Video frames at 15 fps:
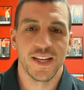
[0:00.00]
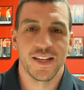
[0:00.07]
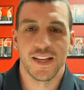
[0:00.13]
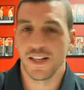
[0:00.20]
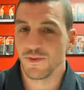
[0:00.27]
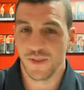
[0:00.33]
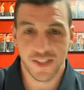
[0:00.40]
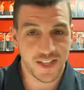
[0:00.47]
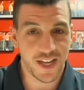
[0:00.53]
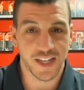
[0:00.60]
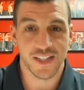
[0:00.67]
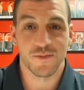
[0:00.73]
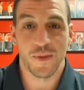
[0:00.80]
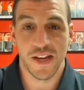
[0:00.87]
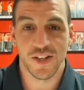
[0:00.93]
That's what it
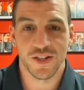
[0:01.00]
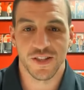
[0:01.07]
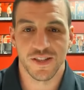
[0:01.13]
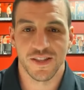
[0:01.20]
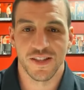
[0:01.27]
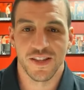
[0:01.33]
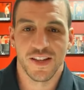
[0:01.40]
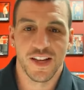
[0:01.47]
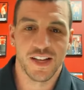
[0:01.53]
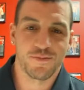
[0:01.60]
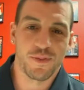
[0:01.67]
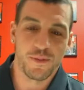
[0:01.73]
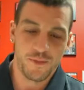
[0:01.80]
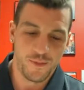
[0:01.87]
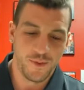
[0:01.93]
takes. Patience. That's
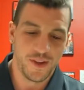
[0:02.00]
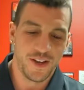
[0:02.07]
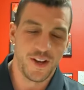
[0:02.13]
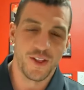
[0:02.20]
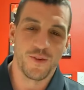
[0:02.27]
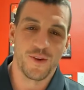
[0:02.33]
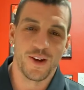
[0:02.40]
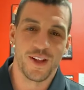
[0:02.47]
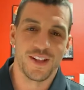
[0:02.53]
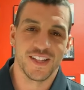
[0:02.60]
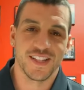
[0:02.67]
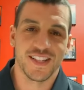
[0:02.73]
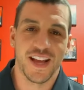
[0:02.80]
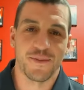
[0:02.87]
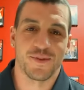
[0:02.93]
probably another one on the
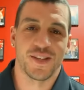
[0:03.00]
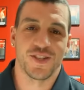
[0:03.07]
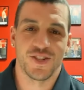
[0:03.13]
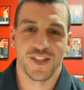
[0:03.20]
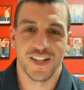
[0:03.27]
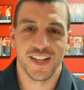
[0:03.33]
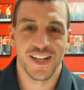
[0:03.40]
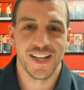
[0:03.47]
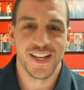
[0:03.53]
steps I should